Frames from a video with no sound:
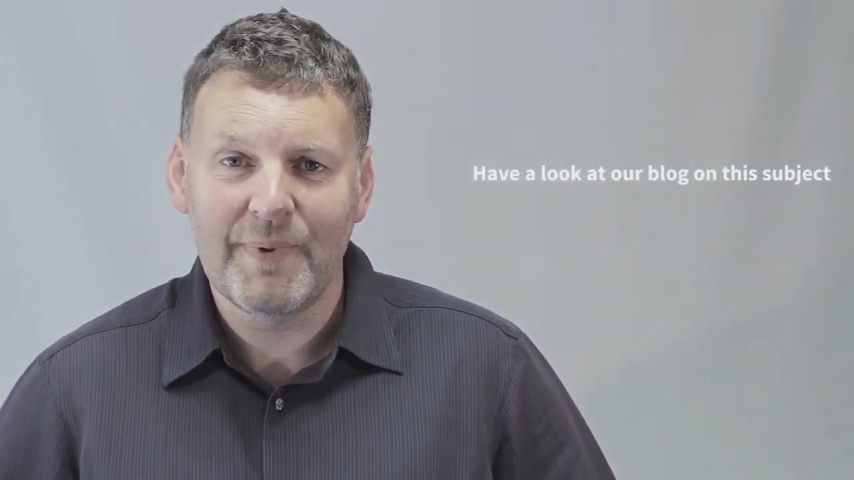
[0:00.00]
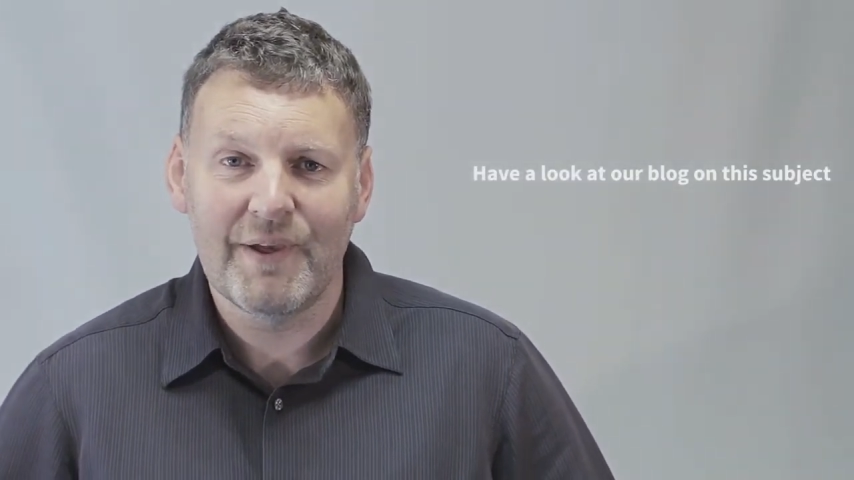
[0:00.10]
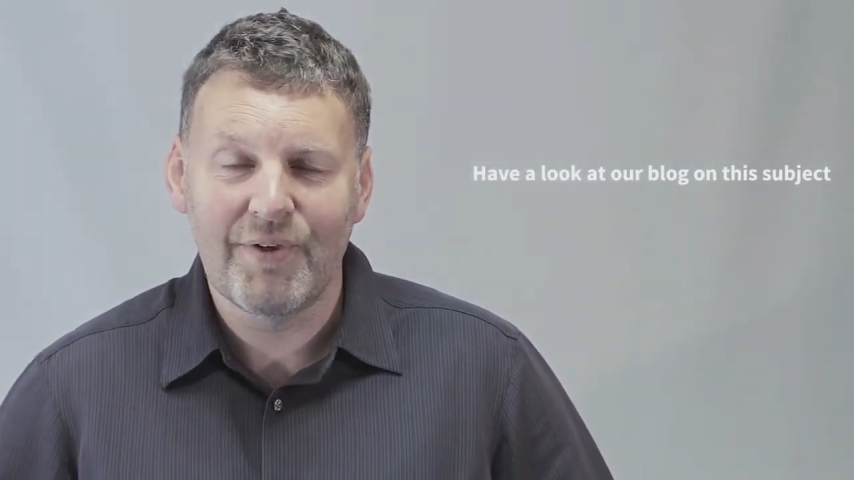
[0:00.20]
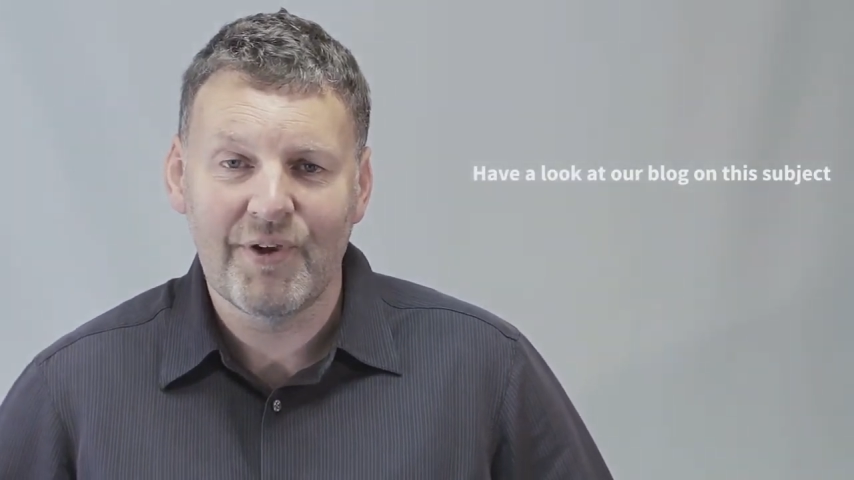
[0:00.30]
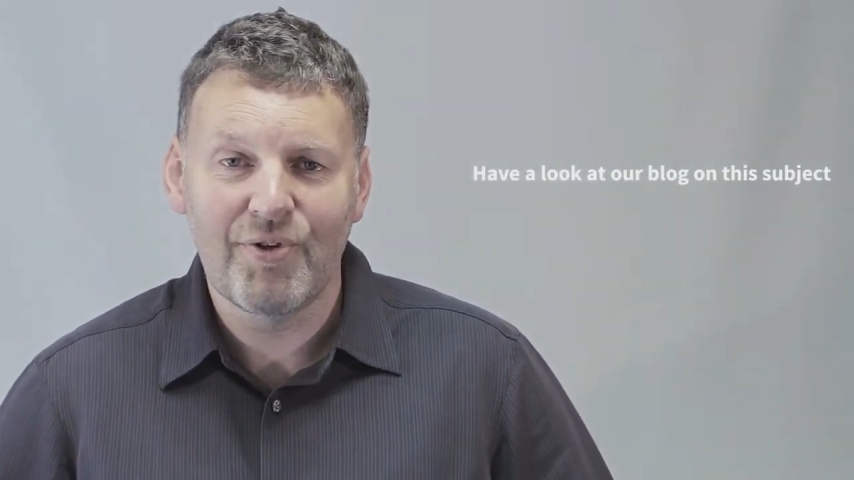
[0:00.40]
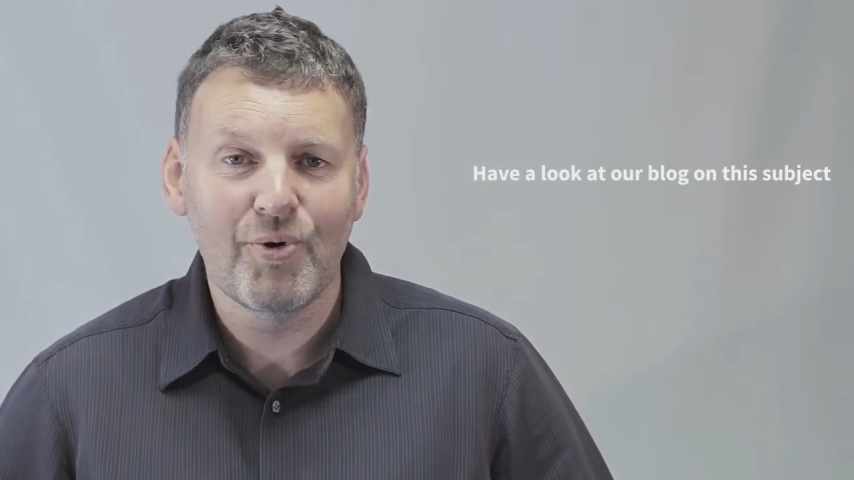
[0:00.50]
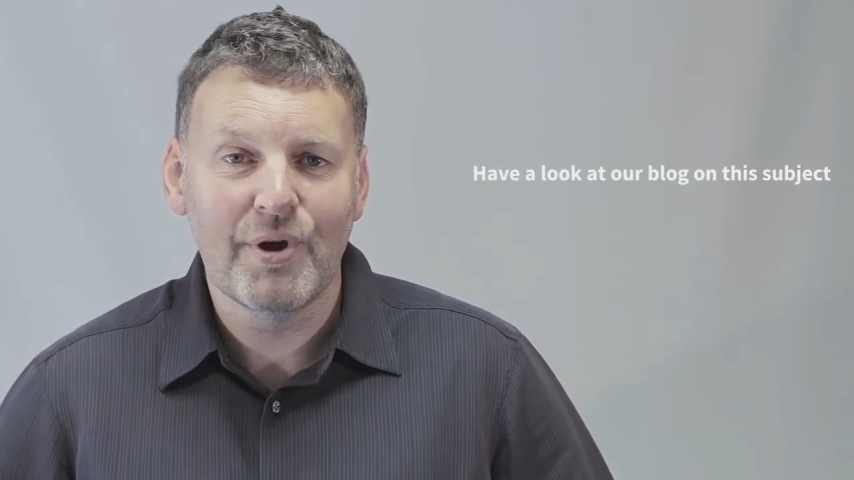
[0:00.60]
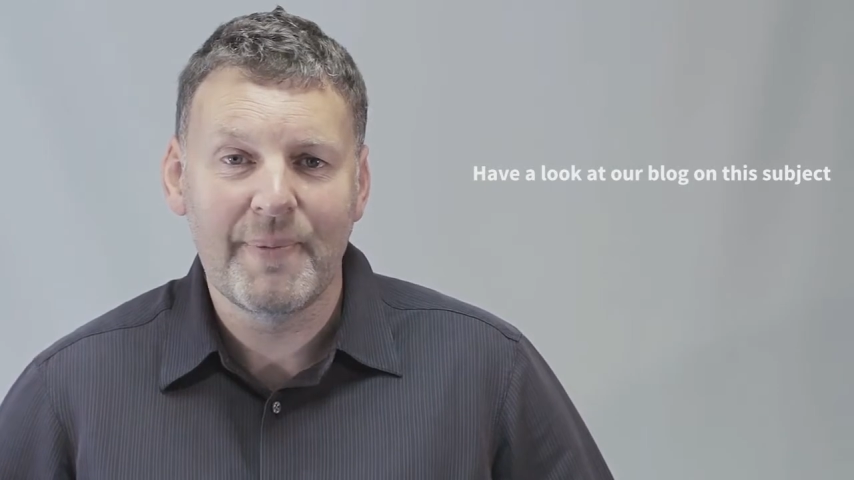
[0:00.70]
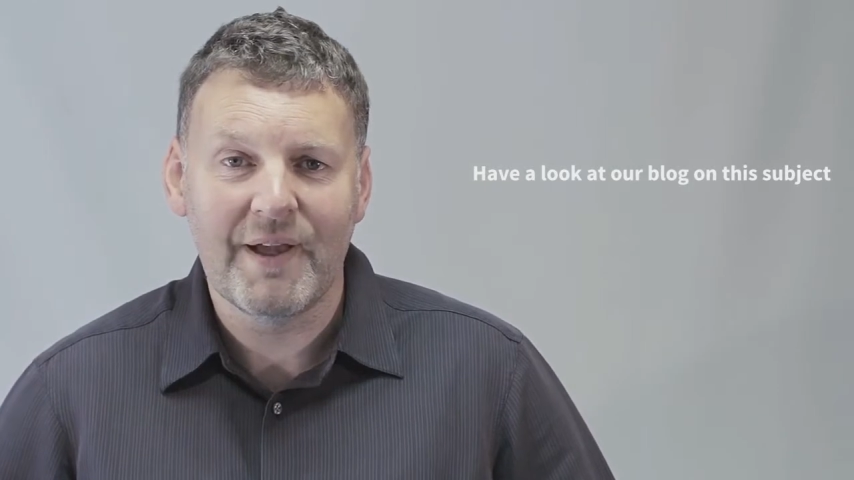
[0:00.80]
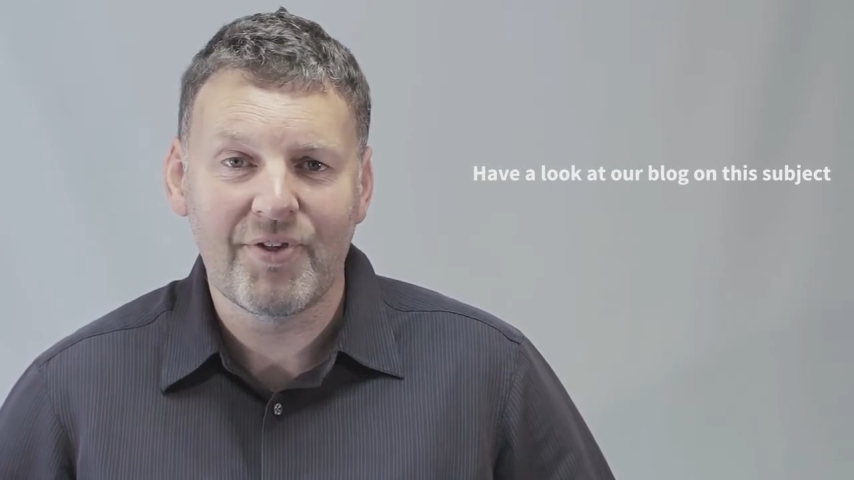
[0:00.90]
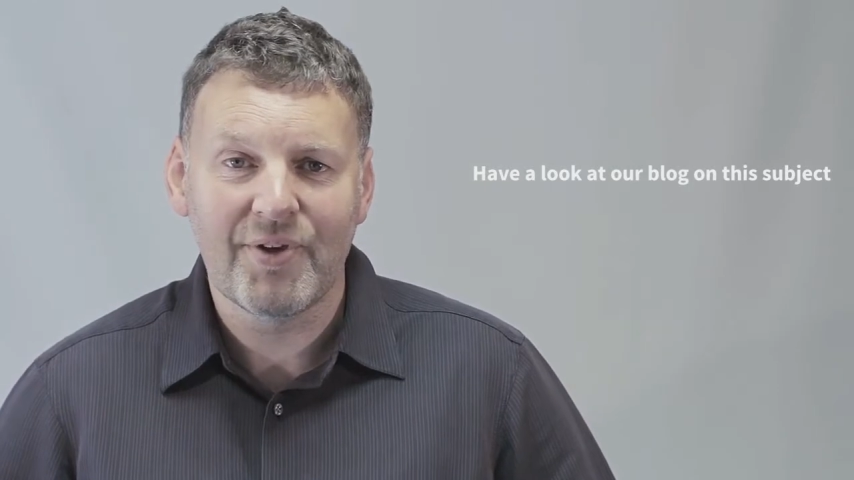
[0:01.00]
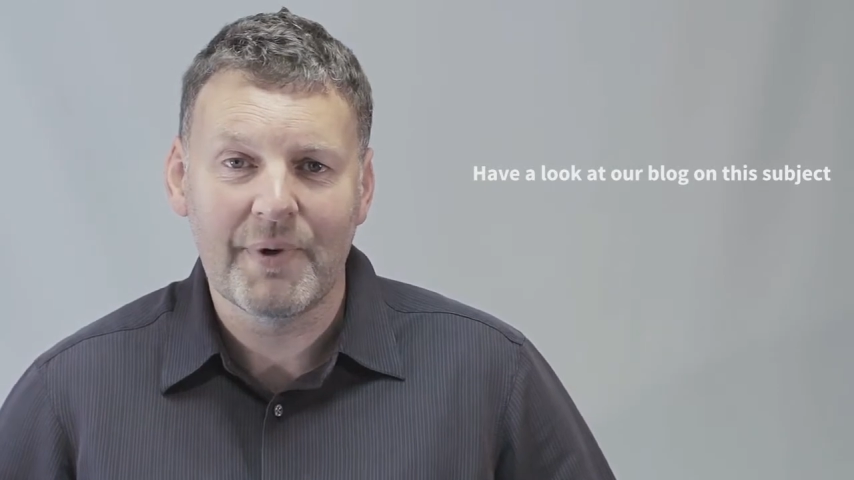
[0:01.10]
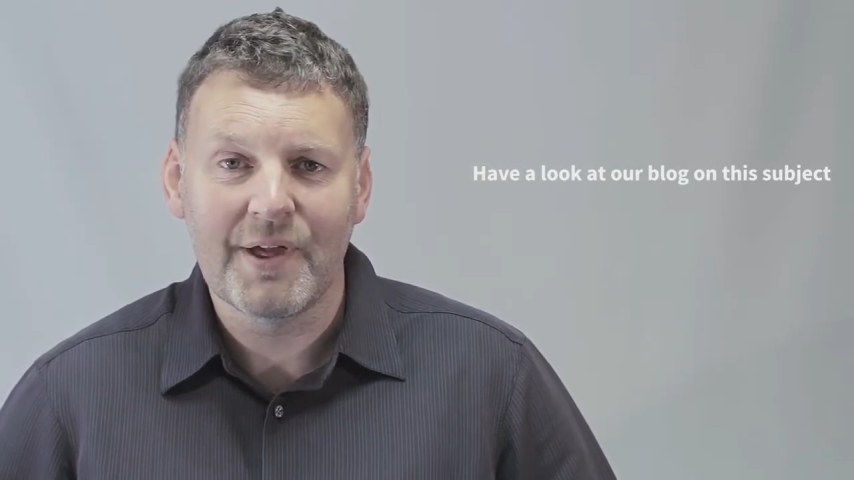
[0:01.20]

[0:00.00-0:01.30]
because I talk about some